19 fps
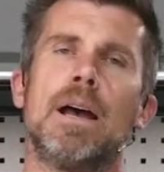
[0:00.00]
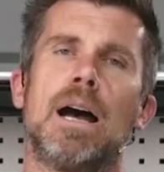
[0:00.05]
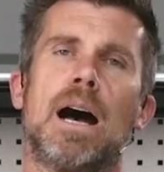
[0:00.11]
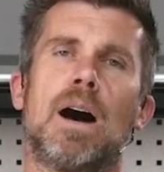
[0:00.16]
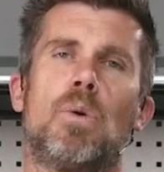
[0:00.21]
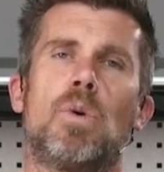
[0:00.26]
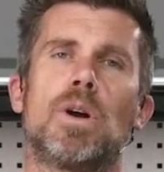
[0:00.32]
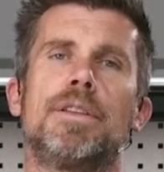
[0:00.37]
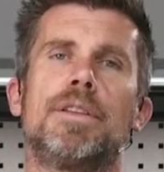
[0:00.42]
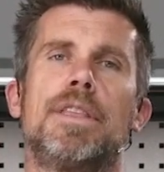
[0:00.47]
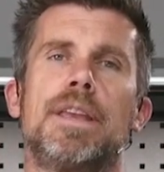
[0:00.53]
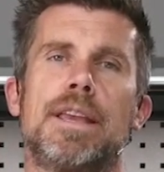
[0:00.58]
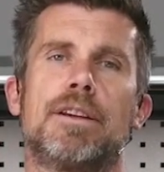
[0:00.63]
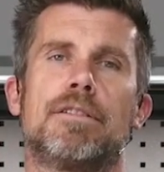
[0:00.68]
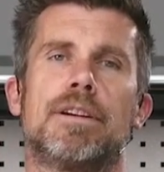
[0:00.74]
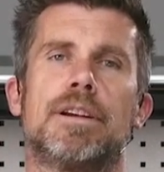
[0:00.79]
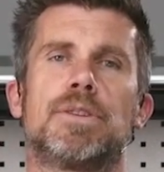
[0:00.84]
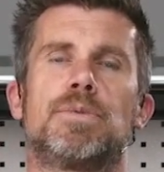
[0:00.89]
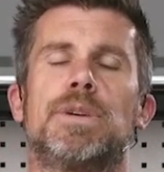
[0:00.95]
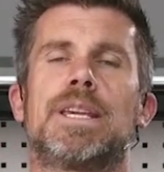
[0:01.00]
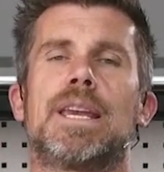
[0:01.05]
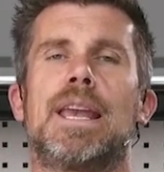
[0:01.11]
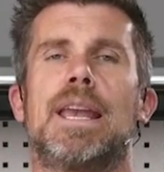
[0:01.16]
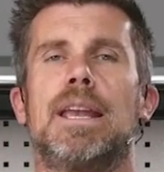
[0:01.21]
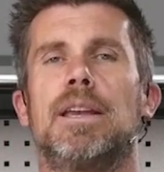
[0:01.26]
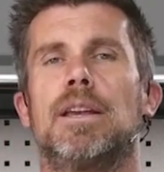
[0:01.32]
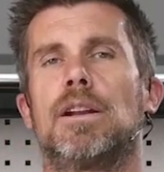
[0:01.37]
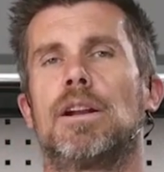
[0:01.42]
Uh, one of the areas we
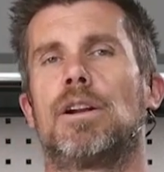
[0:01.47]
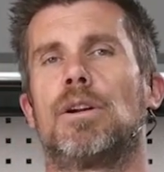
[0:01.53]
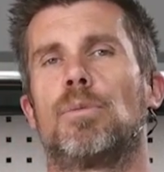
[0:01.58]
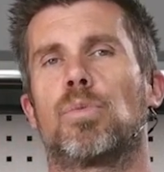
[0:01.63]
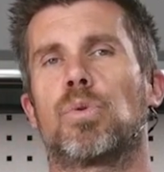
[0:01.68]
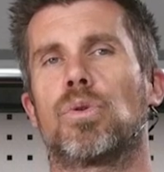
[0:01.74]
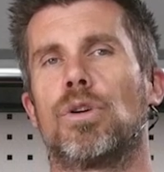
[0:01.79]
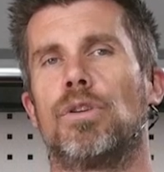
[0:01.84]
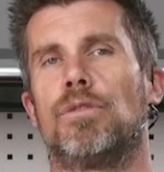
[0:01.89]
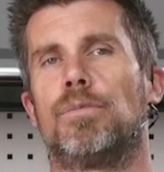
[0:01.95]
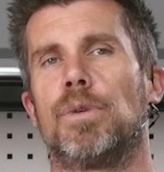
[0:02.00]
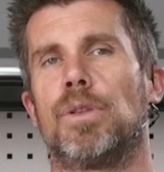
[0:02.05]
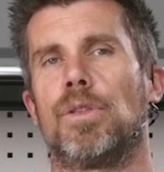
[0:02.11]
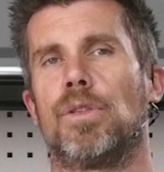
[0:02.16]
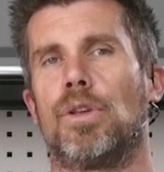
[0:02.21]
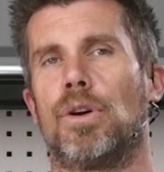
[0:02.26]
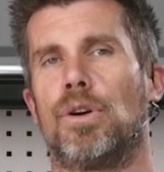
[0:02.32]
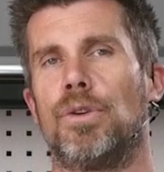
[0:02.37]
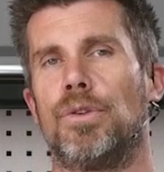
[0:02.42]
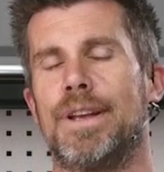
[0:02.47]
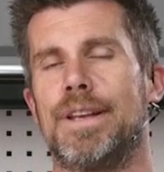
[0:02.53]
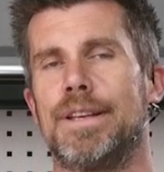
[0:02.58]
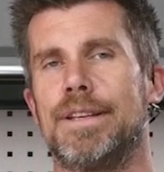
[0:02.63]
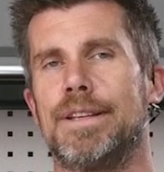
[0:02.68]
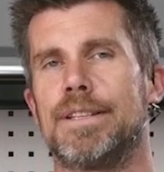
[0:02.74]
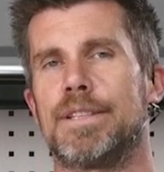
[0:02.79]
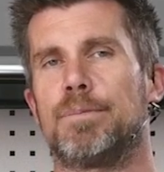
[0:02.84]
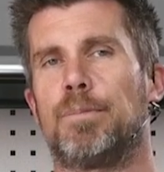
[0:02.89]
can get an improvement though
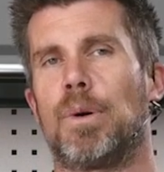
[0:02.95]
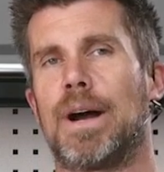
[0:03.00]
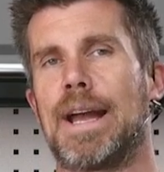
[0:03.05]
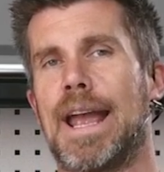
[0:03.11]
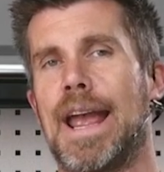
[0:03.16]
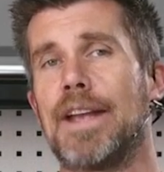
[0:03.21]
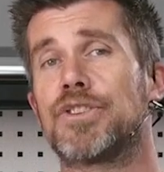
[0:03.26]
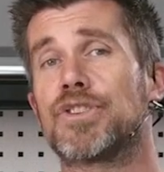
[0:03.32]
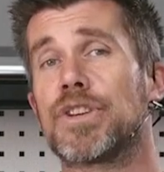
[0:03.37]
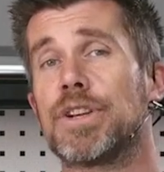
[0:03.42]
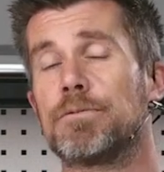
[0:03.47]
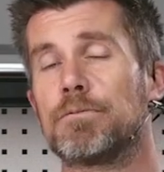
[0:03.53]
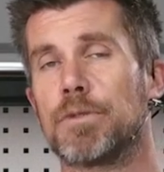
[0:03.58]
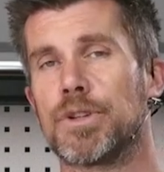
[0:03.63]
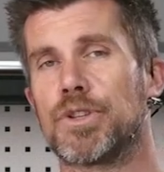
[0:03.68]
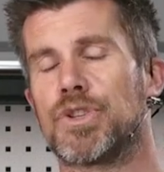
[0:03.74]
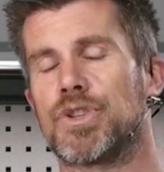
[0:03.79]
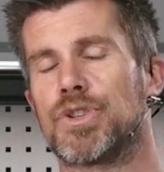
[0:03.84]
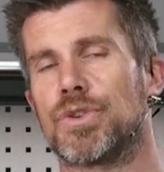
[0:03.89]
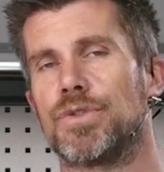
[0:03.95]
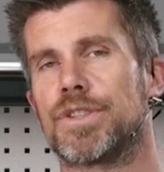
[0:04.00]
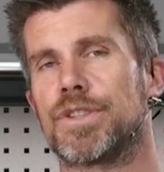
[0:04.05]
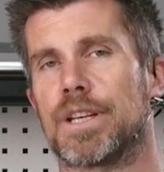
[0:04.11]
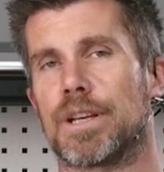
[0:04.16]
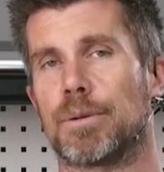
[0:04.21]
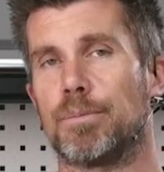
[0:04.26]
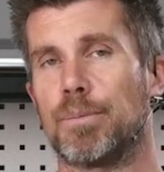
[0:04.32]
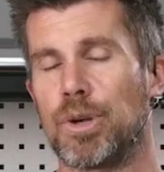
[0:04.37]
is by actually
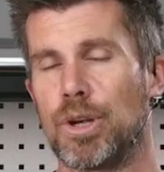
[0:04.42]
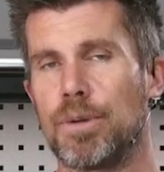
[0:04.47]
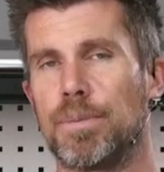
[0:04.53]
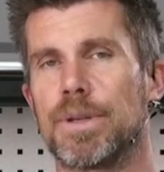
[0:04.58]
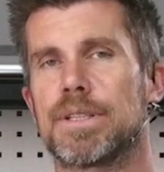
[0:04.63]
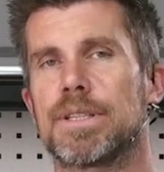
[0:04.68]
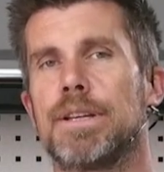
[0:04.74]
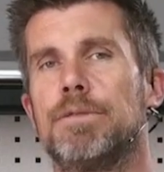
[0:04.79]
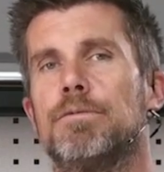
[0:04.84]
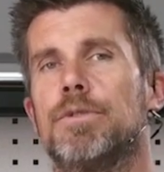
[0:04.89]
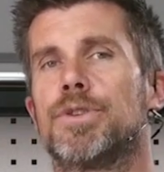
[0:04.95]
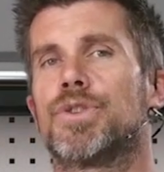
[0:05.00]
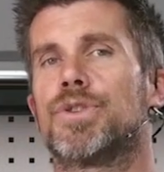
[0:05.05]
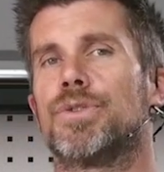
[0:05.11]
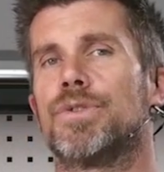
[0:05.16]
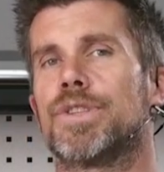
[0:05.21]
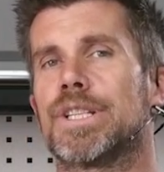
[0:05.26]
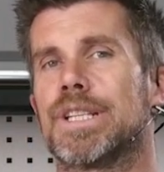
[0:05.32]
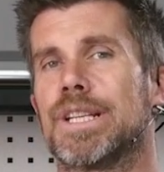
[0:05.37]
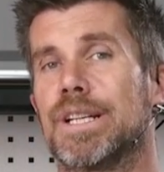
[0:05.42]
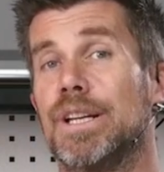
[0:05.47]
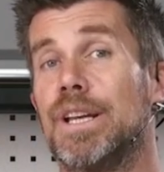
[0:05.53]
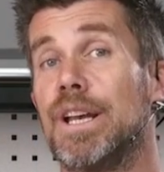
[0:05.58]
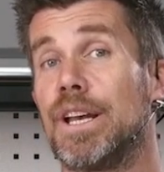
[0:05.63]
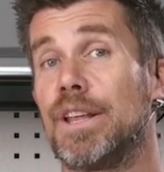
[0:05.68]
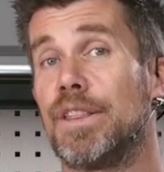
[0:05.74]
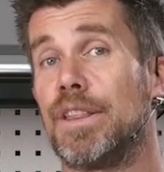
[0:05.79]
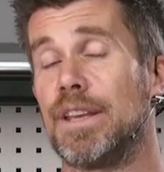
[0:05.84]
reducing, purposely reducing
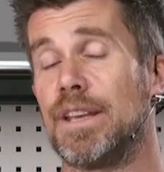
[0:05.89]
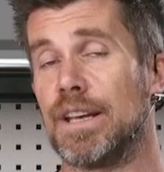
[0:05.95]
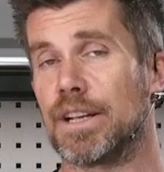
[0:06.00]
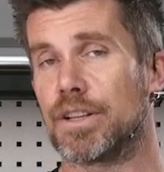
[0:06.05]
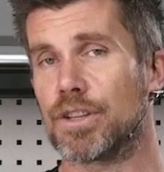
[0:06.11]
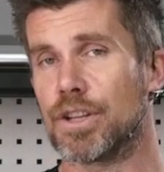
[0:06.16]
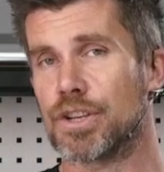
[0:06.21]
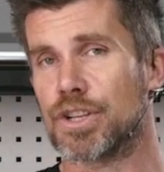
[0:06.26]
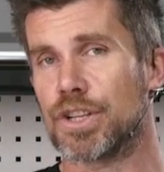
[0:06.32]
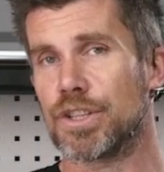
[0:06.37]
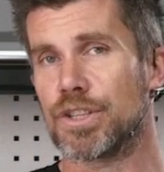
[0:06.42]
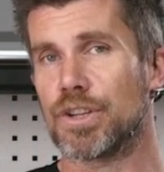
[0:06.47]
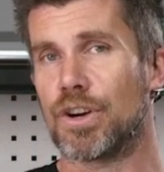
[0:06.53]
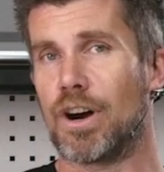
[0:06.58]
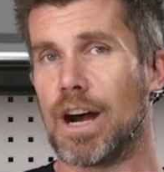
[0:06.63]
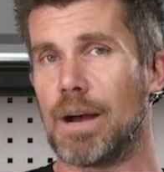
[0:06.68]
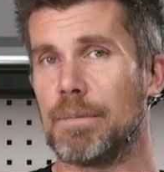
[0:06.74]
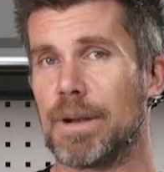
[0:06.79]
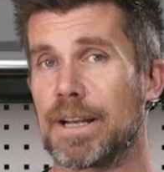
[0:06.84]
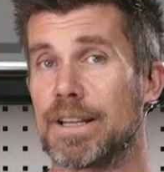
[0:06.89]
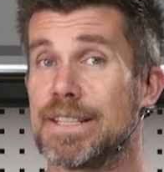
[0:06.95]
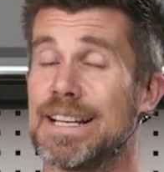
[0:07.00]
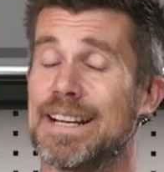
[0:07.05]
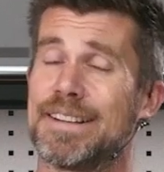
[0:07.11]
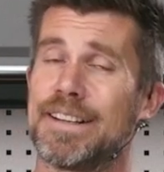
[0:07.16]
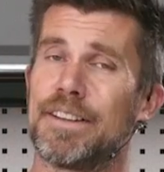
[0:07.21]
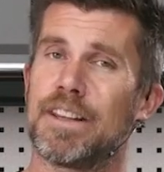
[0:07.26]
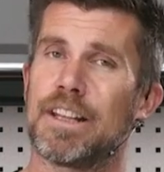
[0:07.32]
the ignition timing
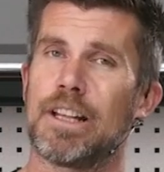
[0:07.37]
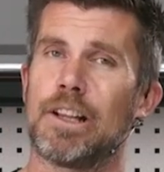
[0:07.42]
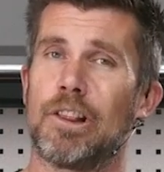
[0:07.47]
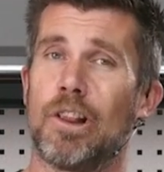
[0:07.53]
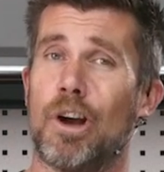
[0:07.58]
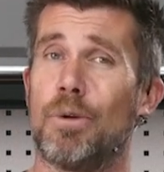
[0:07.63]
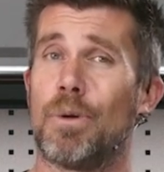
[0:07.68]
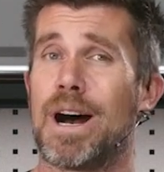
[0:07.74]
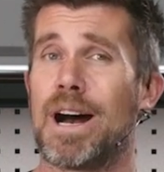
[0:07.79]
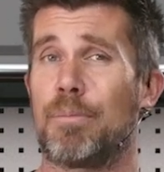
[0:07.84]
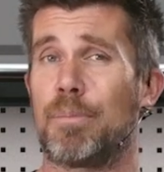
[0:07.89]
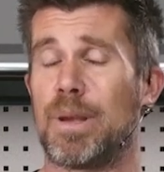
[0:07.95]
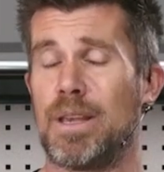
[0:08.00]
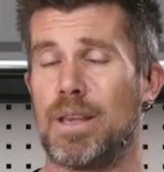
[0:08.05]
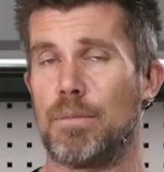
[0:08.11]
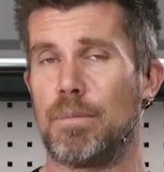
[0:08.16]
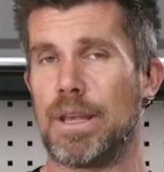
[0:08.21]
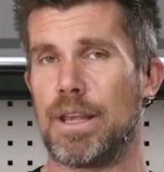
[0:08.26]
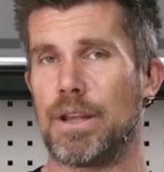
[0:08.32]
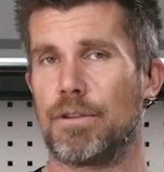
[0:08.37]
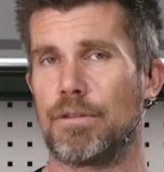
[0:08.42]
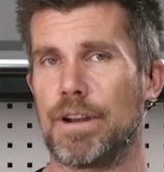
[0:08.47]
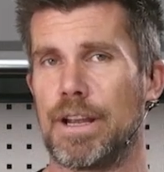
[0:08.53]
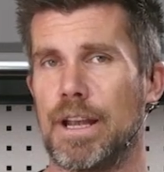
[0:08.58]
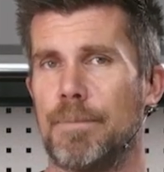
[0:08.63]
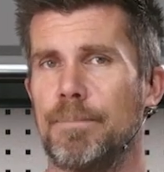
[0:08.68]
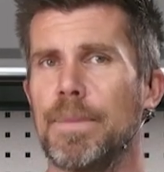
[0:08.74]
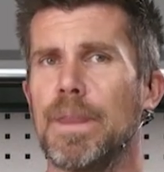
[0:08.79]
down in the low R P M
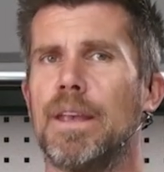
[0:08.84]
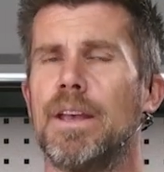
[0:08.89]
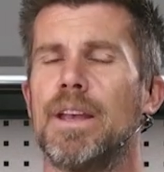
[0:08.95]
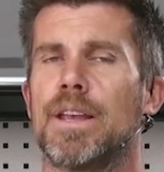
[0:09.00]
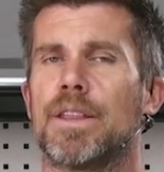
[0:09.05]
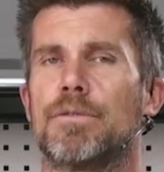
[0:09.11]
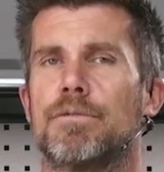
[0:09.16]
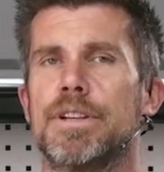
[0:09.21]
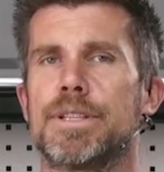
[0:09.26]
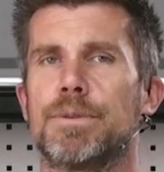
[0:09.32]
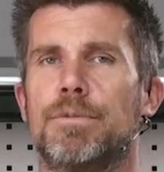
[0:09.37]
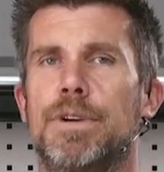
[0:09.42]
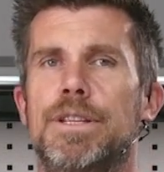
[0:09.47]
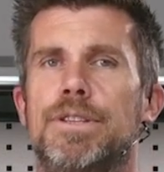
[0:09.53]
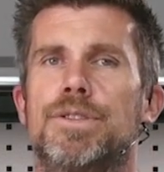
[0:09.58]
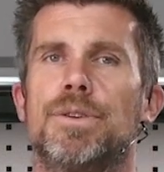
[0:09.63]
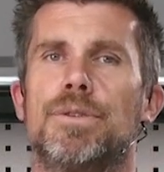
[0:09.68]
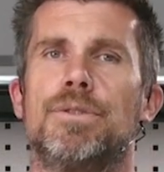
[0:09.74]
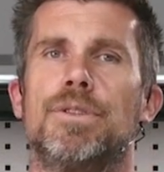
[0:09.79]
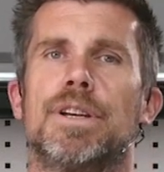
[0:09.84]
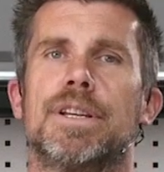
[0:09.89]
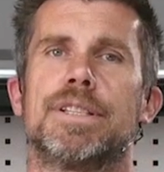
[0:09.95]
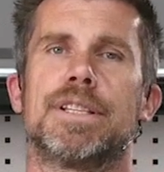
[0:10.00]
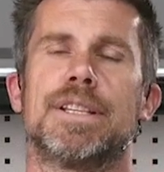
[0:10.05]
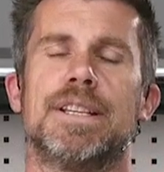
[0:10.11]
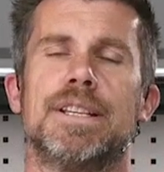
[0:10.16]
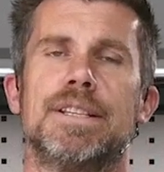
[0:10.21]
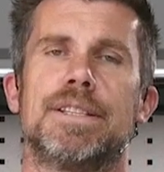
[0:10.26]
area. And the reason we do
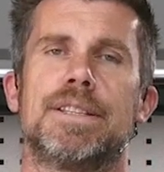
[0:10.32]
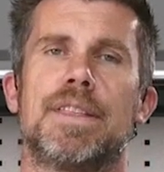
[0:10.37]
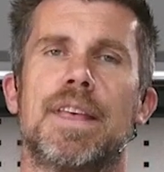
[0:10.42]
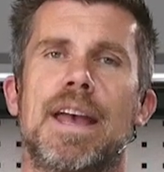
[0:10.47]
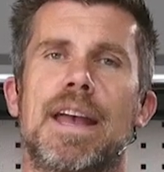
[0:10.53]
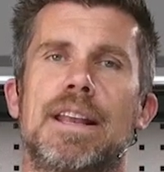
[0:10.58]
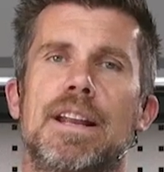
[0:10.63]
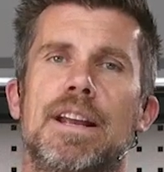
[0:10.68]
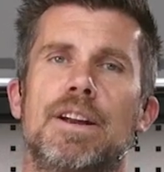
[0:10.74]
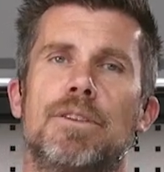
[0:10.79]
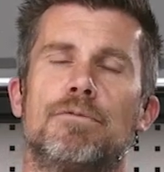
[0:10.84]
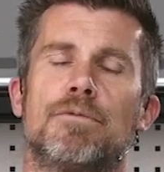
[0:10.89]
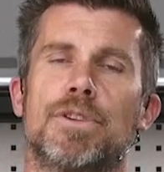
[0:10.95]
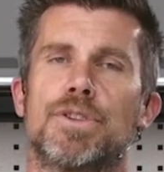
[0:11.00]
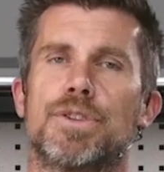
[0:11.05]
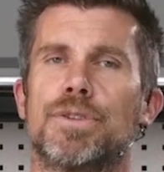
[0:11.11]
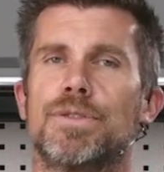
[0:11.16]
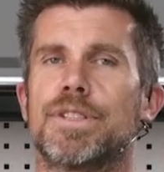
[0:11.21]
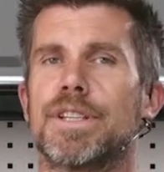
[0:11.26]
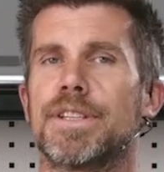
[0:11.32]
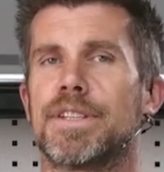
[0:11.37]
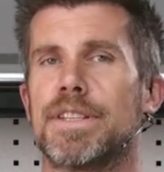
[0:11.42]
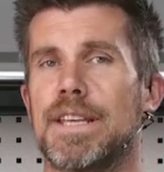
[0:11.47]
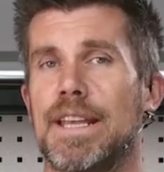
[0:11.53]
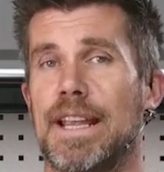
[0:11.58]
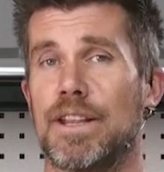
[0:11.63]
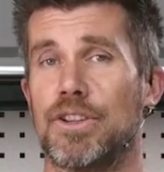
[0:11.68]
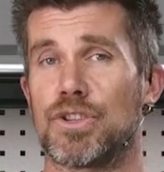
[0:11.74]
this is that it reduces
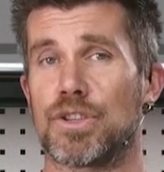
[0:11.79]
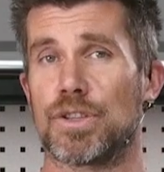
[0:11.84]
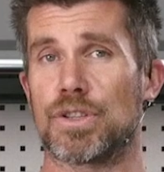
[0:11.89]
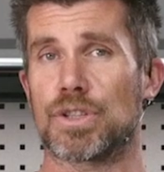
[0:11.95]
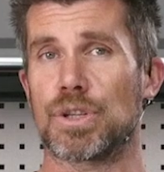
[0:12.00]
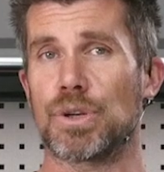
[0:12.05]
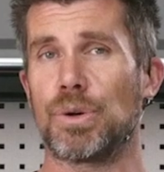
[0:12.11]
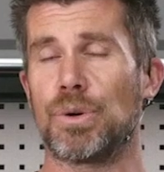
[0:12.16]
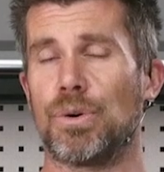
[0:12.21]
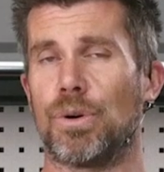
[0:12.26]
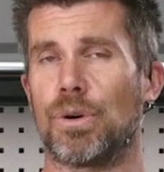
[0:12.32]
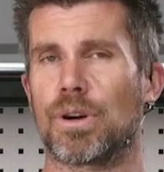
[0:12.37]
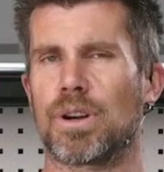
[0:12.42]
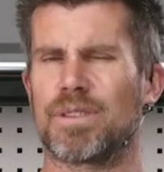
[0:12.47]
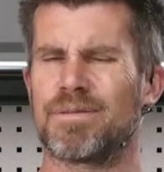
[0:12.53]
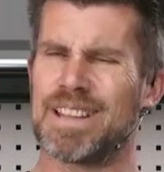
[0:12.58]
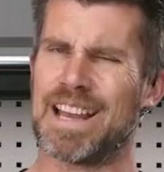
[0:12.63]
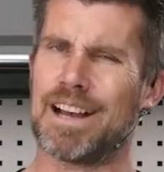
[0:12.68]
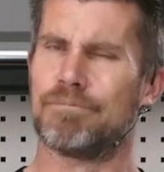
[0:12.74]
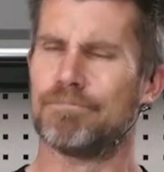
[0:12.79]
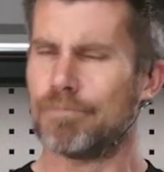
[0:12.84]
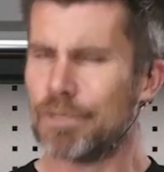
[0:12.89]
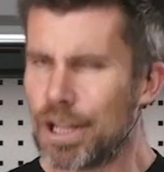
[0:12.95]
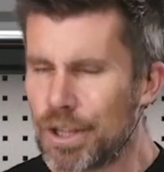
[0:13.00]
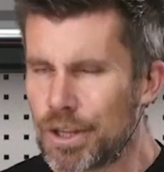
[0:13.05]
the engine torque. Now,